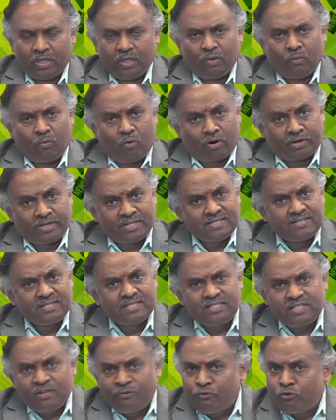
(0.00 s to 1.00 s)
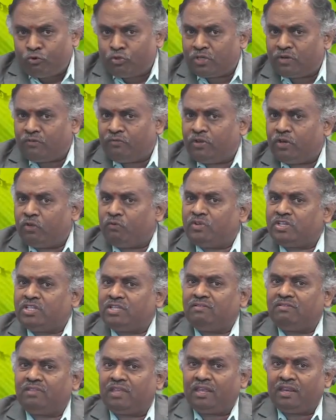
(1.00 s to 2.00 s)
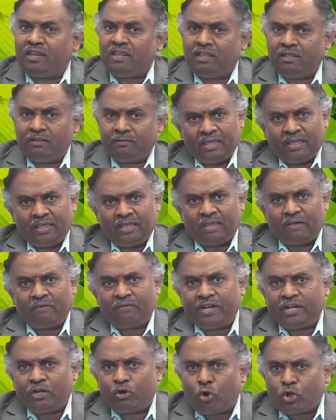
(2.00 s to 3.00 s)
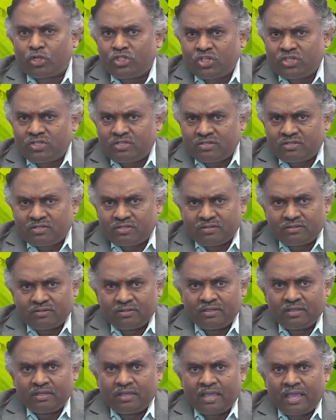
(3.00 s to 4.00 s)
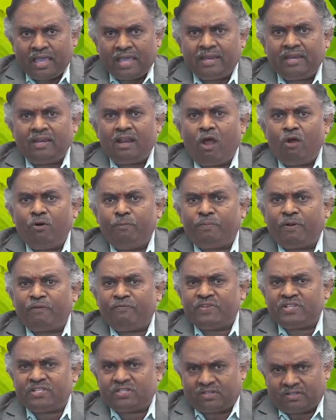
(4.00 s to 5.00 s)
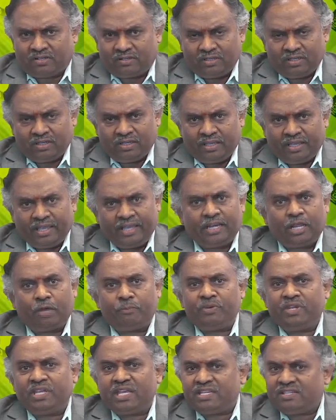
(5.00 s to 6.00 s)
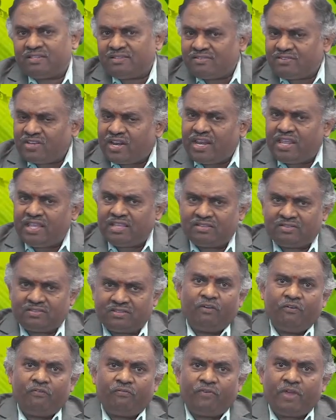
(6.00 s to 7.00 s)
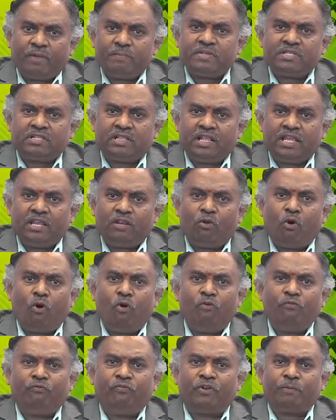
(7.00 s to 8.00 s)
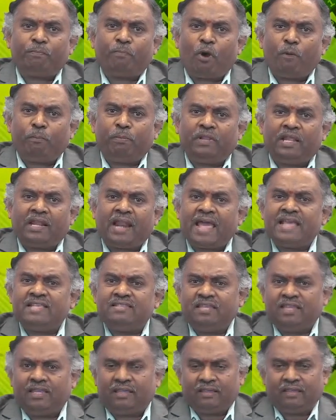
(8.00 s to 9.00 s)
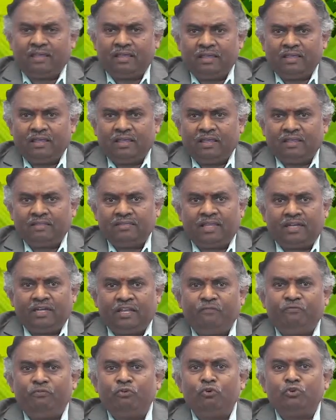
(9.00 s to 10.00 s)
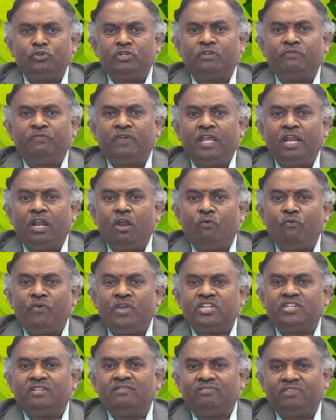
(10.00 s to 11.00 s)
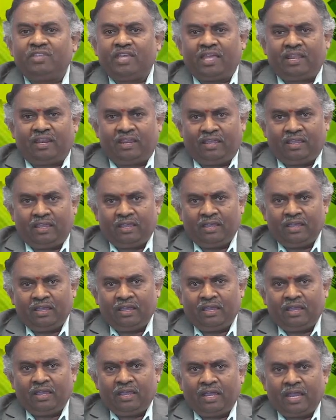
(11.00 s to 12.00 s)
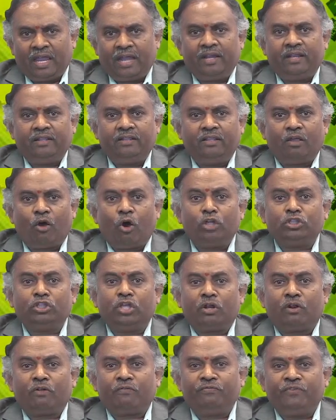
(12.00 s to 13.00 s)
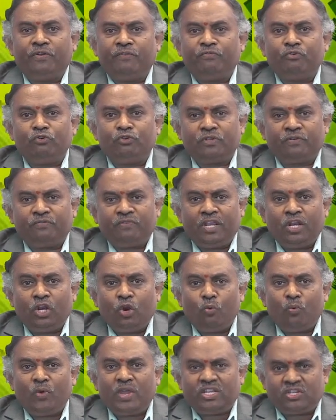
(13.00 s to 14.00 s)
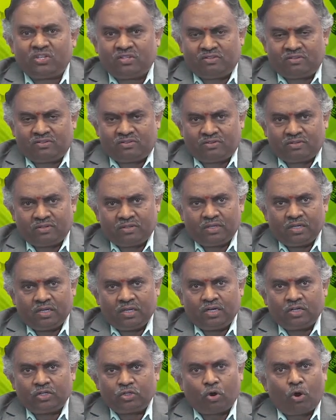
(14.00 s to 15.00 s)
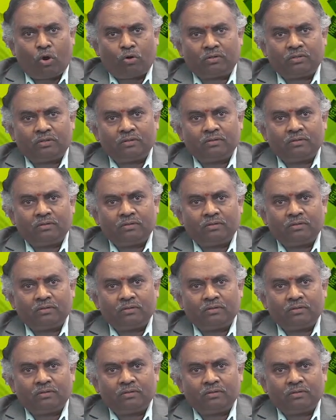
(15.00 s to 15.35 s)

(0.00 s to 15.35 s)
What is this diffusion of innovation theory? Everett Rogers, a renowned professor in communication studies, famously known for popularizing the diffusion of innovation theory and the author of Diffusion of Innovations, taught